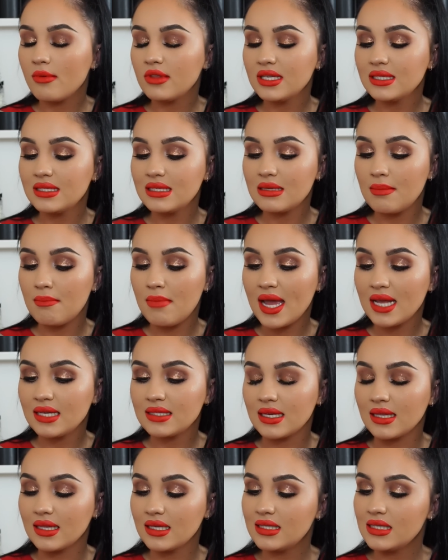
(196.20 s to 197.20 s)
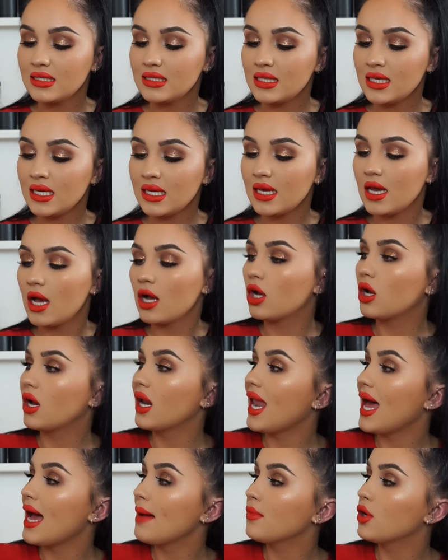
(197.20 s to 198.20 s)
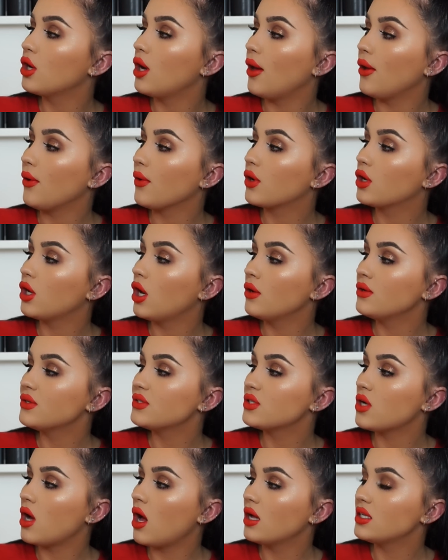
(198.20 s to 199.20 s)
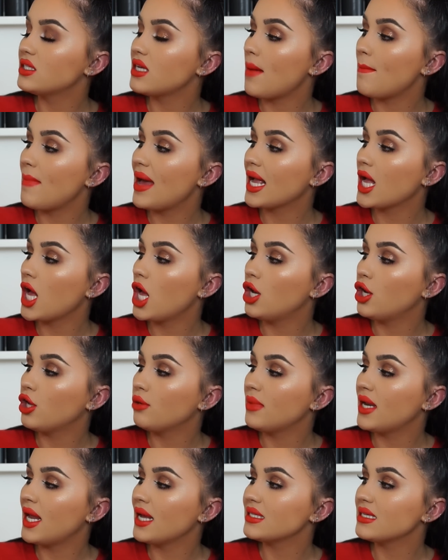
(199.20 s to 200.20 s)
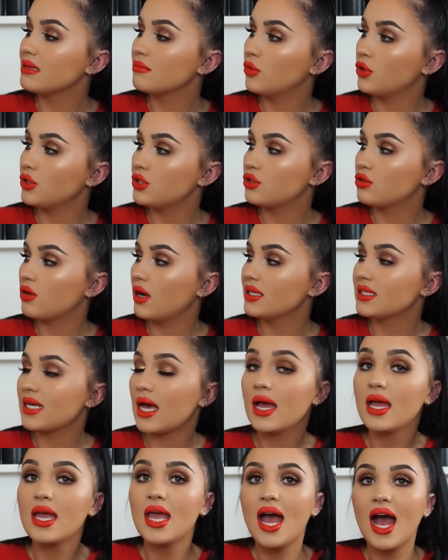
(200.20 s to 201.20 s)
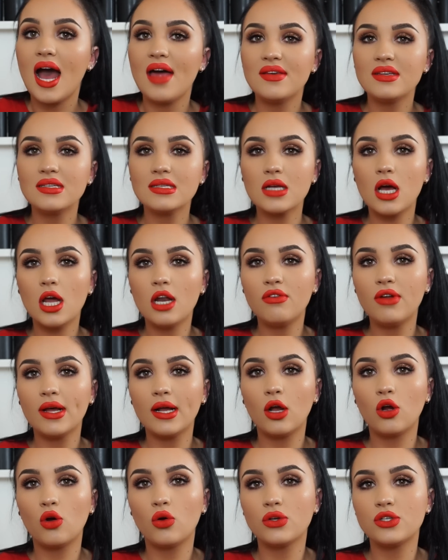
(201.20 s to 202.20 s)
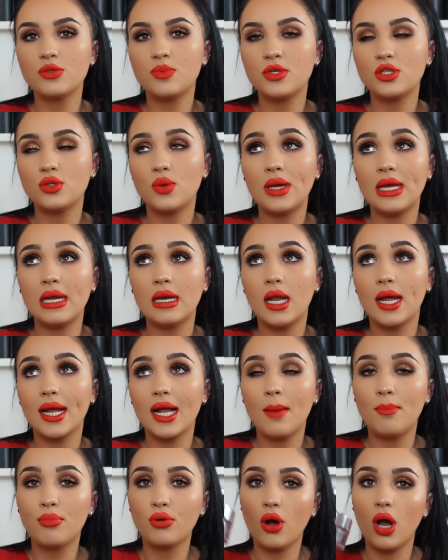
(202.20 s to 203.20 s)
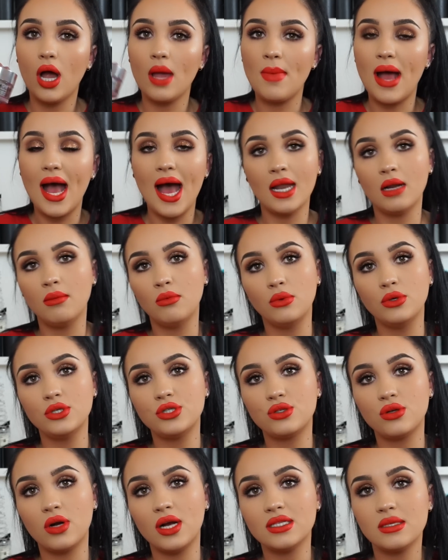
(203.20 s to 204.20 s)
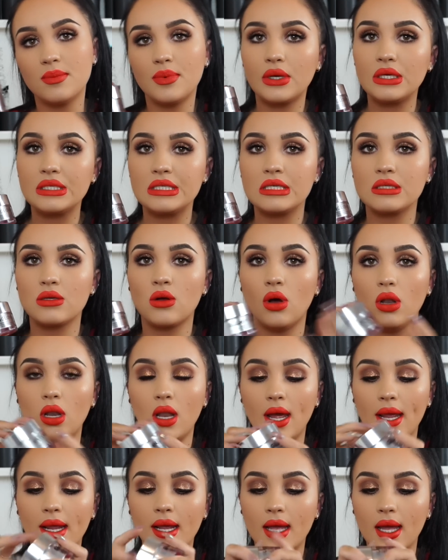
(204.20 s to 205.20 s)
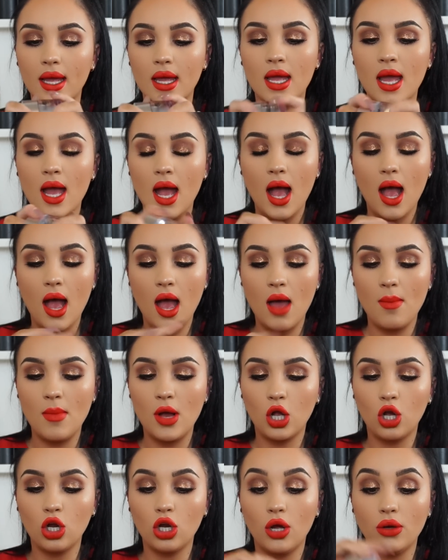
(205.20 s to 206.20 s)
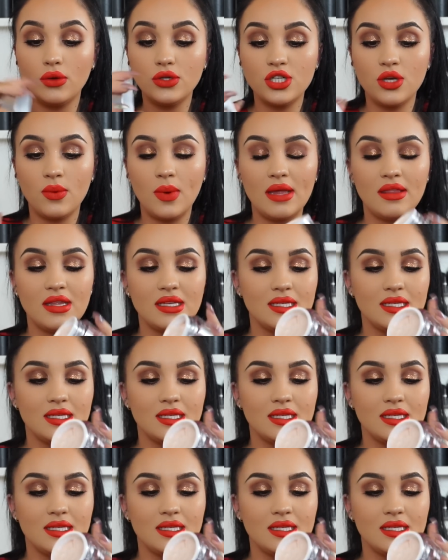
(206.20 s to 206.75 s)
This is amazing. This is the Glam Glow Glow Starter Mega Illuminating Moisturizer, and this is kind of like a cross between like a primer and a moisturizer because it's got like a glow to it.